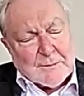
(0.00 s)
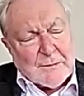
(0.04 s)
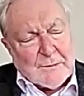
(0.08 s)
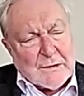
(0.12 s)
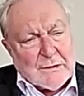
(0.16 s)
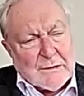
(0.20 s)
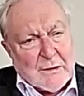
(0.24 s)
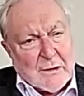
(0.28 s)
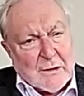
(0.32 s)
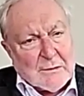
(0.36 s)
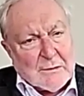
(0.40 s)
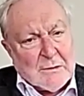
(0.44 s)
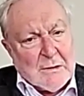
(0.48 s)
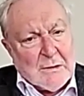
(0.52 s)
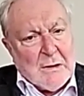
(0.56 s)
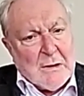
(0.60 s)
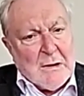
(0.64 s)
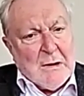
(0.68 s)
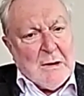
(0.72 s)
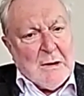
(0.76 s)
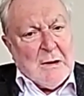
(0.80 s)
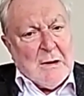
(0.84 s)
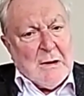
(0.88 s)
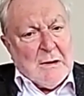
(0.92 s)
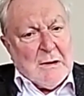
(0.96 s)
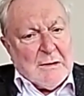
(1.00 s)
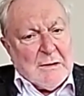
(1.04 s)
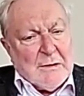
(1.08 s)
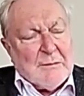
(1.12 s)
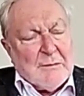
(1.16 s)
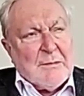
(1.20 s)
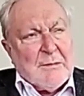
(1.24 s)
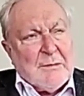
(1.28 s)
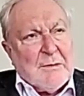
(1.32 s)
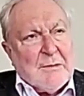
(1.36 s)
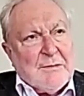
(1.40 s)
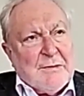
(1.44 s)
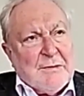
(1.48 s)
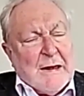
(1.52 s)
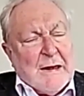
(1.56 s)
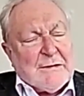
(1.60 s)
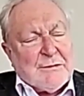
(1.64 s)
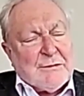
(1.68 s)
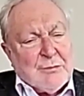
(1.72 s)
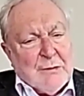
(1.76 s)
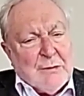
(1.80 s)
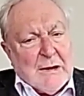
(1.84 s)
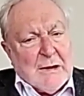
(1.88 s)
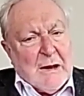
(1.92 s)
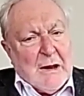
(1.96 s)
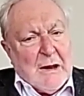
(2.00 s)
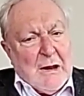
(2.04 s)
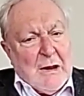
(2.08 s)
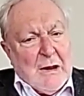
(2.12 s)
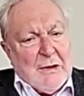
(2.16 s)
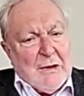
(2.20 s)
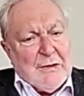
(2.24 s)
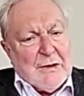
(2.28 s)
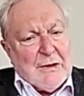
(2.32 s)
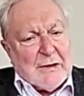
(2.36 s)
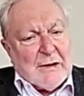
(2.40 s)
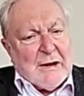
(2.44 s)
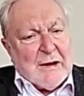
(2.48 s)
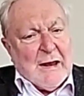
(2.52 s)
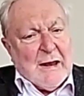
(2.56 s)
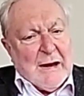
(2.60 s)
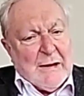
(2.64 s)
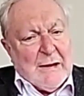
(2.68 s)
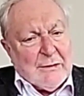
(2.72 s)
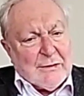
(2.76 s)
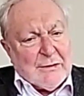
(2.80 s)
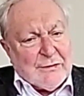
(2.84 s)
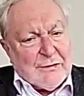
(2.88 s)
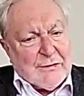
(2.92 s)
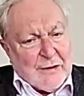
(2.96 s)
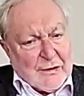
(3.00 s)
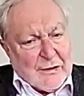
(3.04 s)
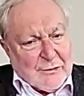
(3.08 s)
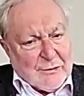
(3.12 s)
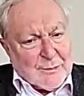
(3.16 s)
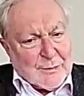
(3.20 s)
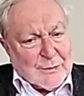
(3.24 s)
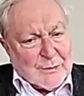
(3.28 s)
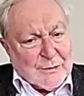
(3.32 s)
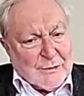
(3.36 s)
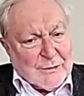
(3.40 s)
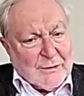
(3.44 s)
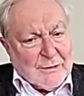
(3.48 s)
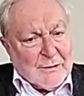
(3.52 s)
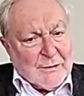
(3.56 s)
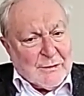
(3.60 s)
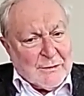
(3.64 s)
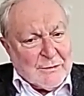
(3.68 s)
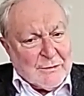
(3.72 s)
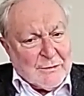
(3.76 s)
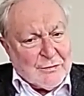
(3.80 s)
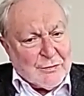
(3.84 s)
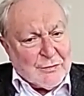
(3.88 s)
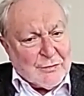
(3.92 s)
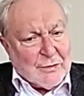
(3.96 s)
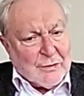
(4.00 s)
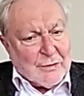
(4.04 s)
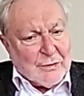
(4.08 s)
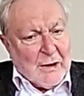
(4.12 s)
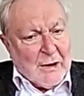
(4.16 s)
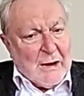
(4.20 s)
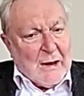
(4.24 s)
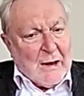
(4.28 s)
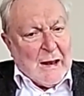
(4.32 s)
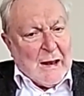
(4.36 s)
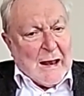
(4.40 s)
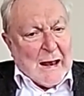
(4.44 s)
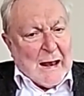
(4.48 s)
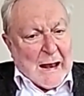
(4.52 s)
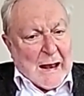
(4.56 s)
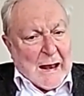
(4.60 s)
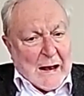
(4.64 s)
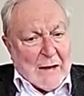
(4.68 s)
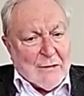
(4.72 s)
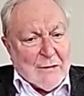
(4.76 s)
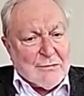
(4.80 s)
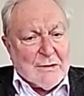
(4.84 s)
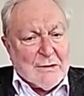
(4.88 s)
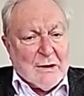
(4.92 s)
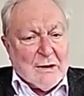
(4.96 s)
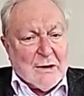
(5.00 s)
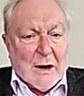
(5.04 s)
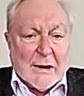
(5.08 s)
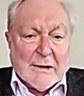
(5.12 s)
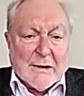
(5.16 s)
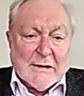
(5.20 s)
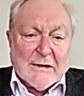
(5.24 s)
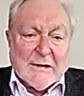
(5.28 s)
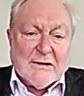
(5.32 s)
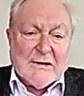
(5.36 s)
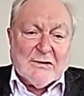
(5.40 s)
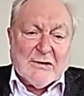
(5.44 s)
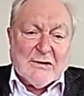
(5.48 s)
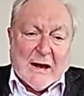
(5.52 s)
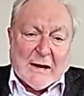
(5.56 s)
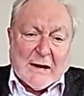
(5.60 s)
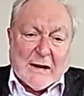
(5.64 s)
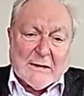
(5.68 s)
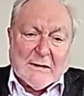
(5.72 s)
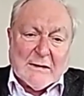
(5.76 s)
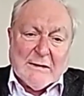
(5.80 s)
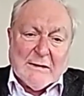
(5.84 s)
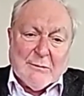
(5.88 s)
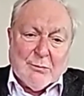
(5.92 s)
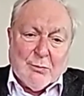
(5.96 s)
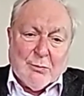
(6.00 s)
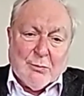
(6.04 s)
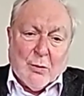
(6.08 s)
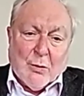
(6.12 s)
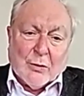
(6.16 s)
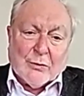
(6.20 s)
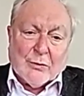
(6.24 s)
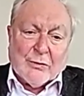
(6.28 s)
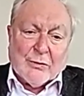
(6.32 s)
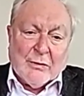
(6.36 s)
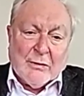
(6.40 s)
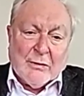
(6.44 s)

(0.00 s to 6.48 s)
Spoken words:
So that's the care assessment should outline exactly what